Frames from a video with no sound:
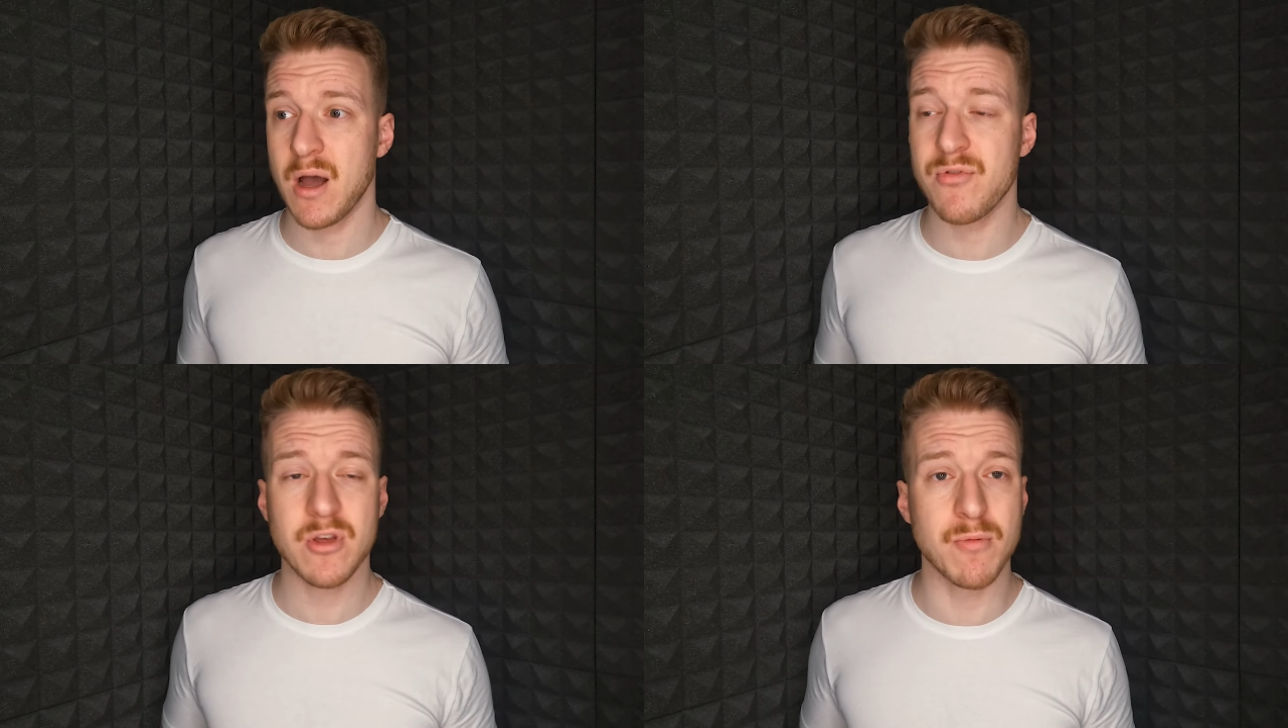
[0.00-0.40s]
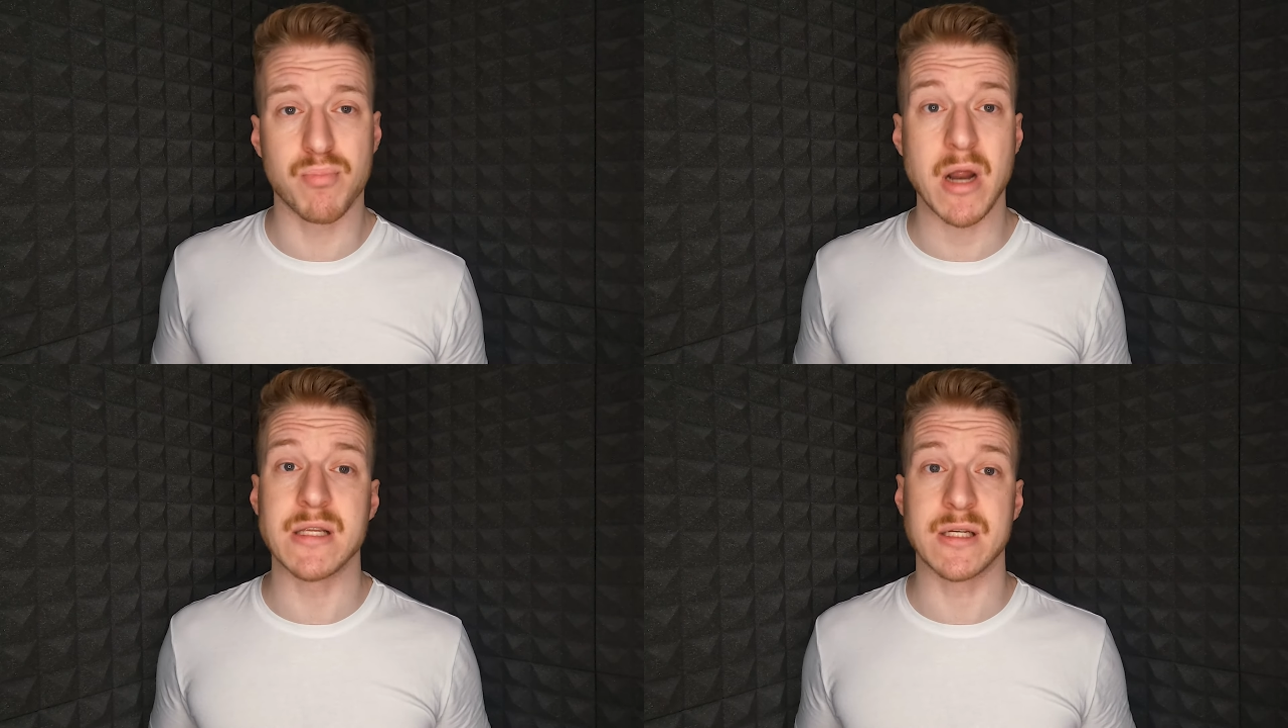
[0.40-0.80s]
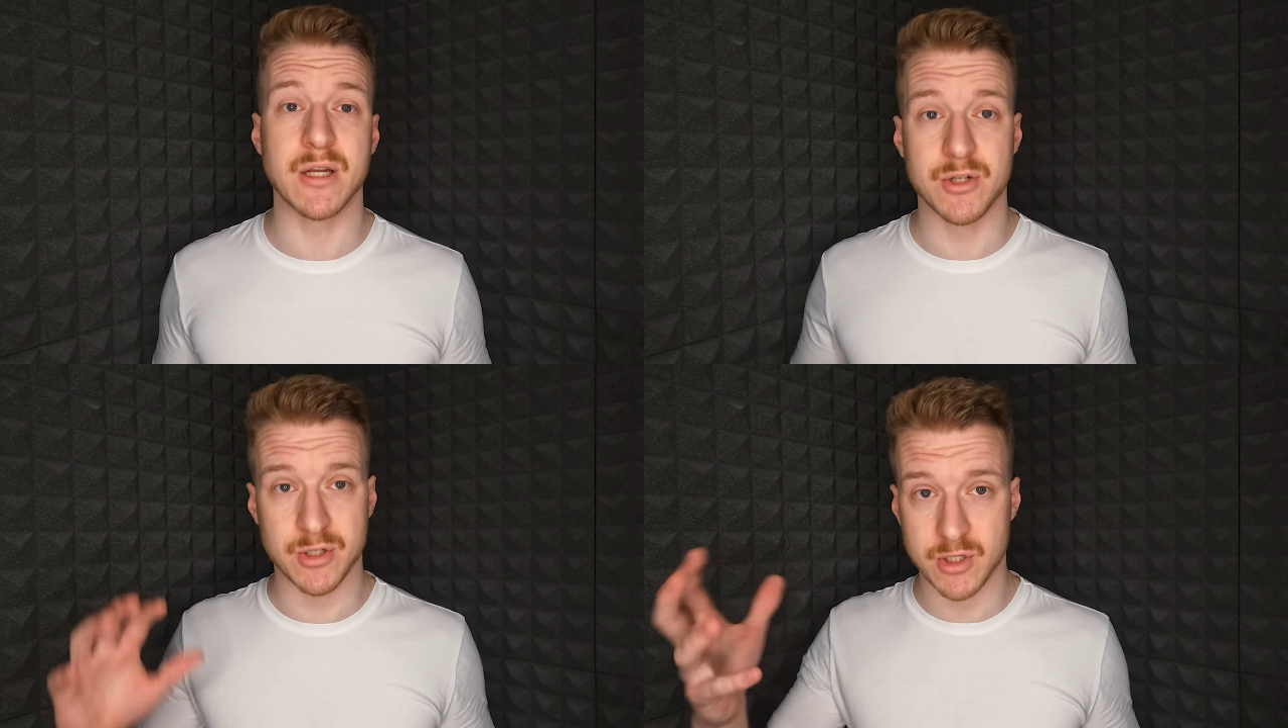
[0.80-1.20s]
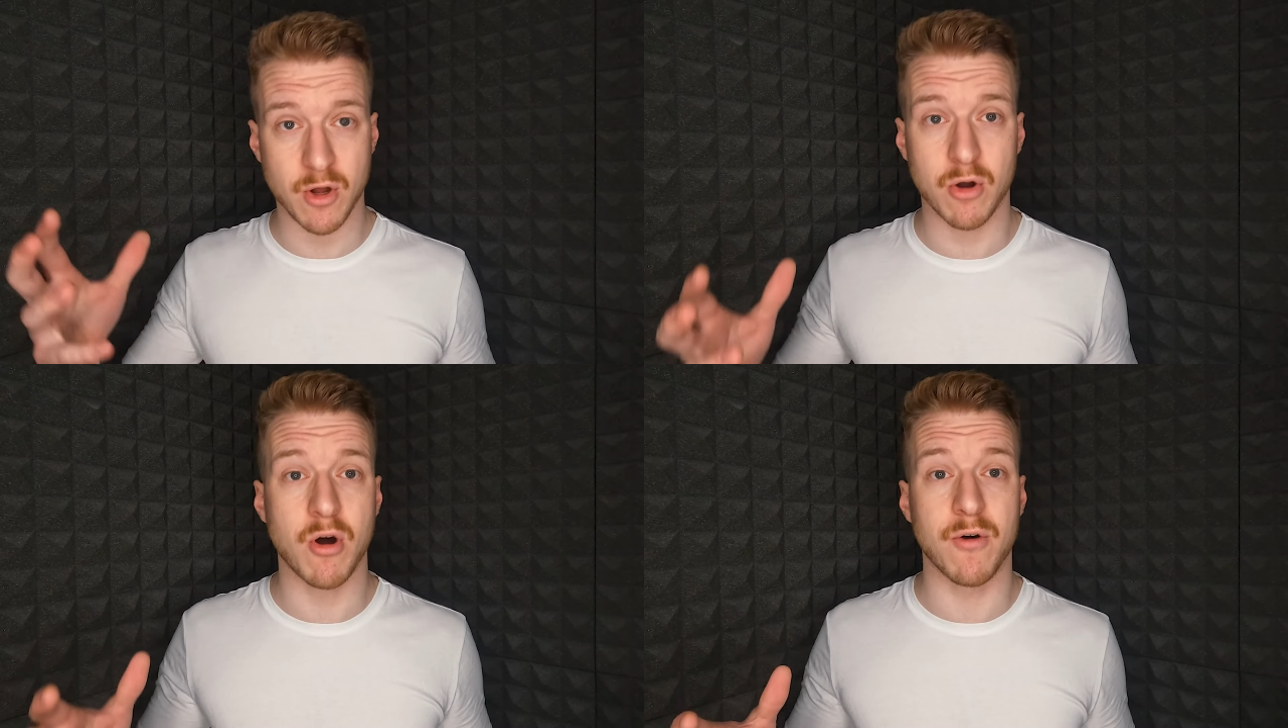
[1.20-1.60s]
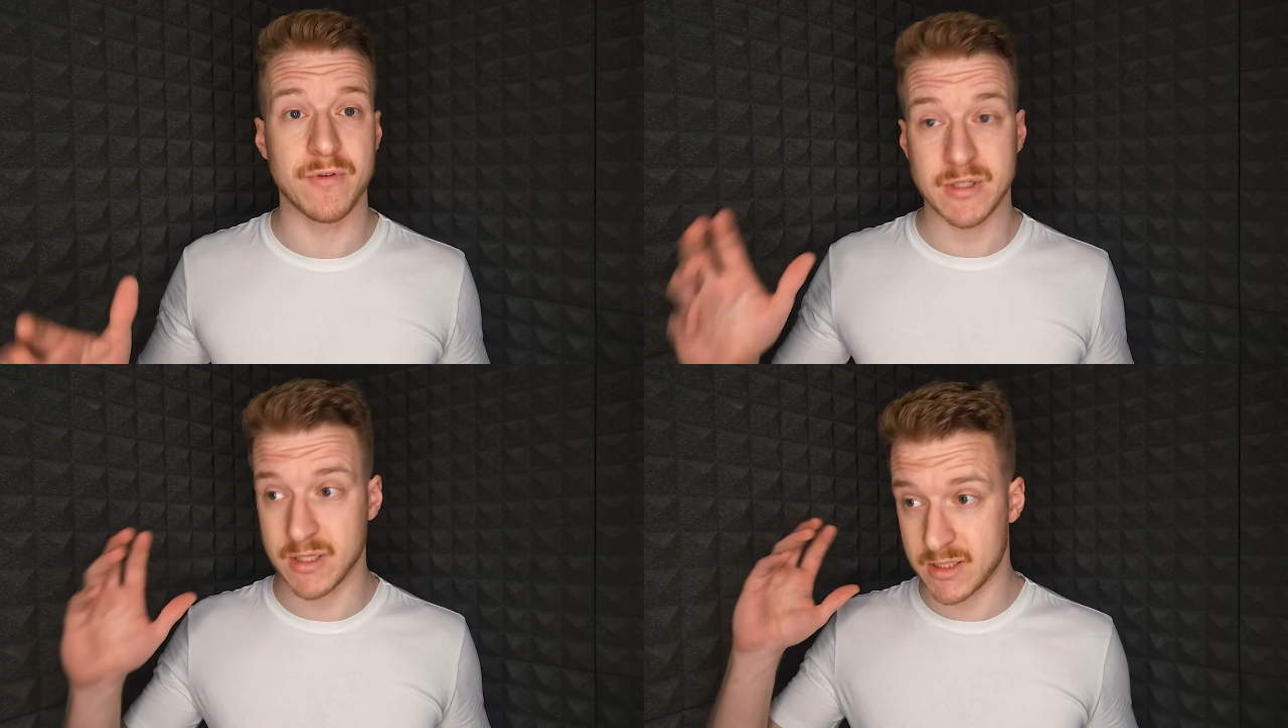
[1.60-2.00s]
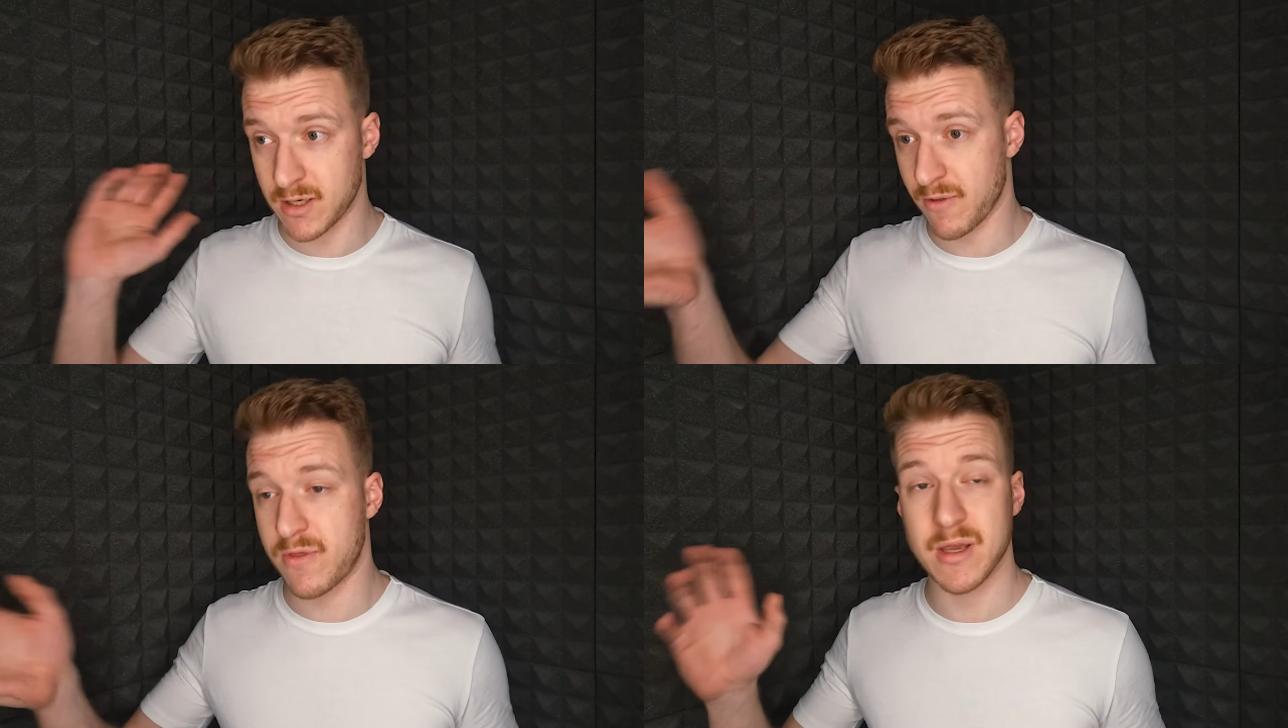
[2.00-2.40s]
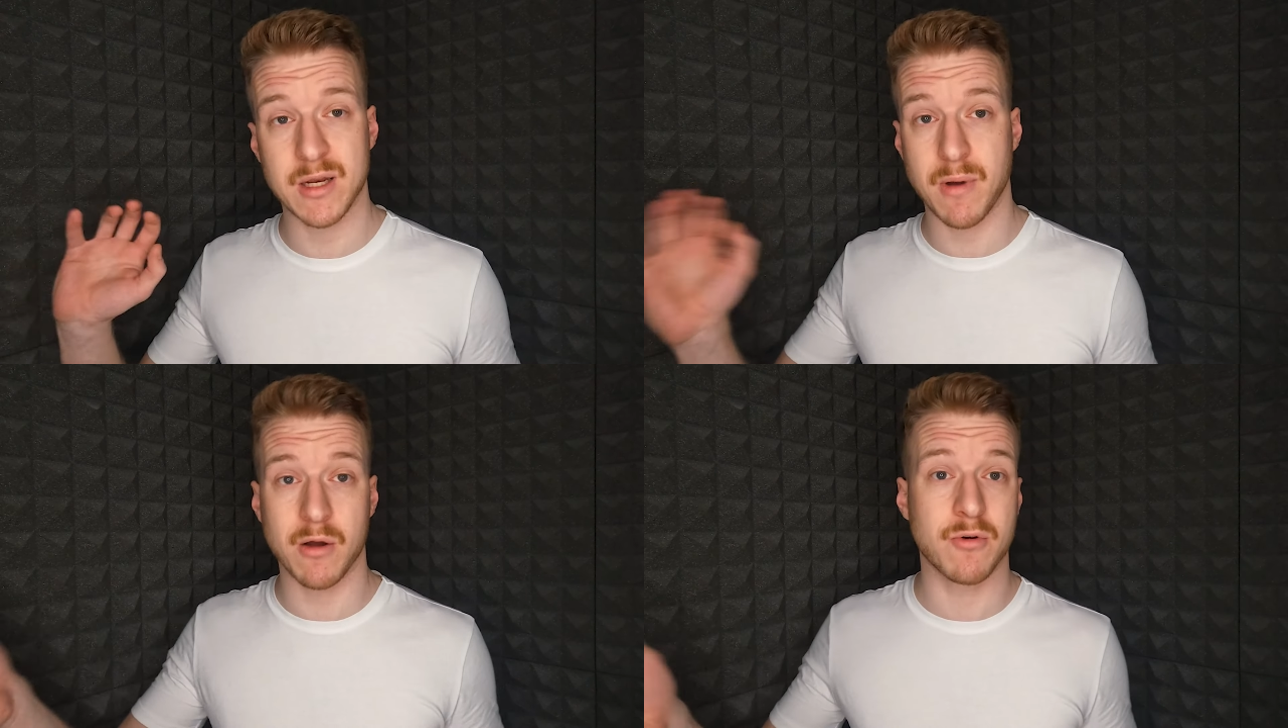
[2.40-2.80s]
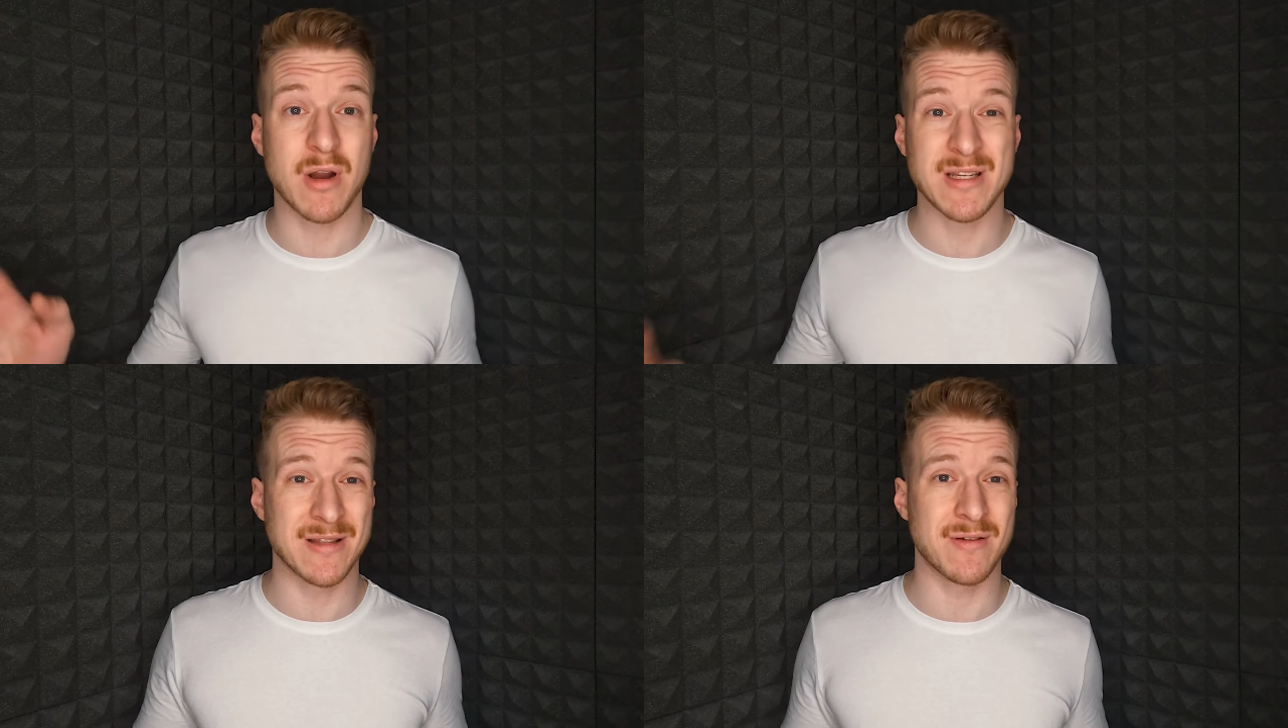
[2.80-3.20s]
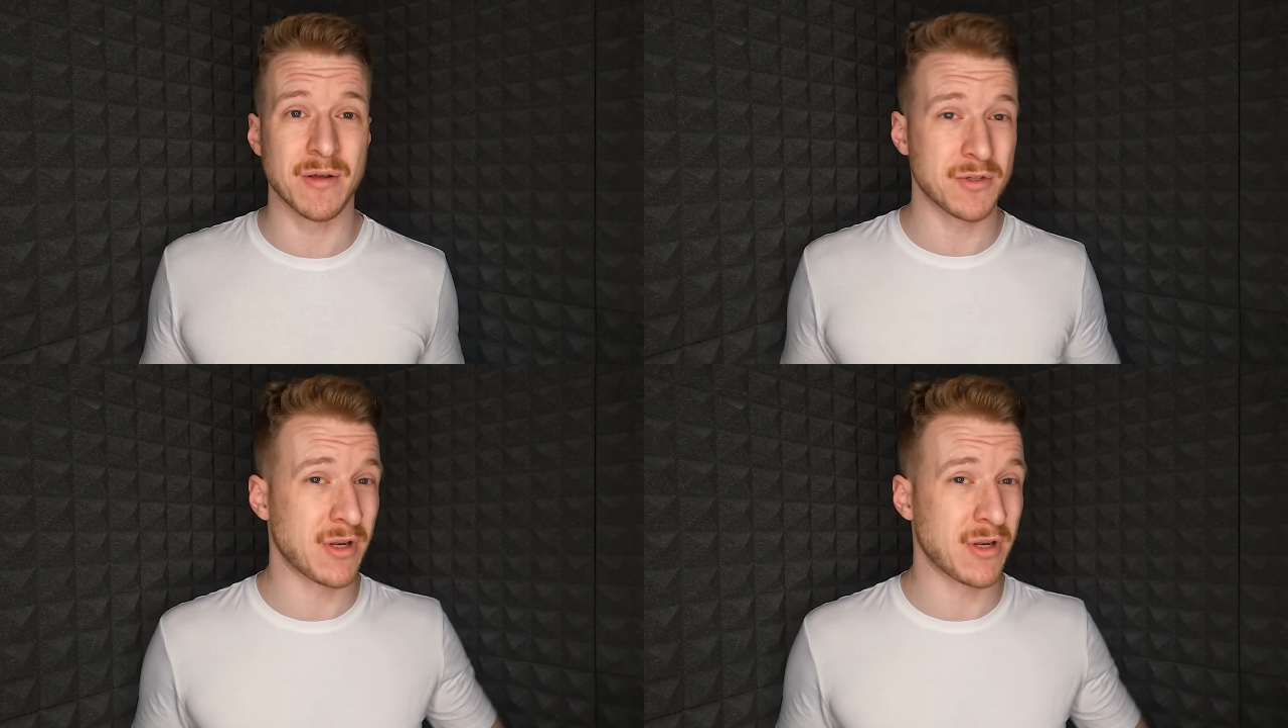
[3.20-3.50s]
I think your brain's going to just knock off. It's going to start thinking about crazy things.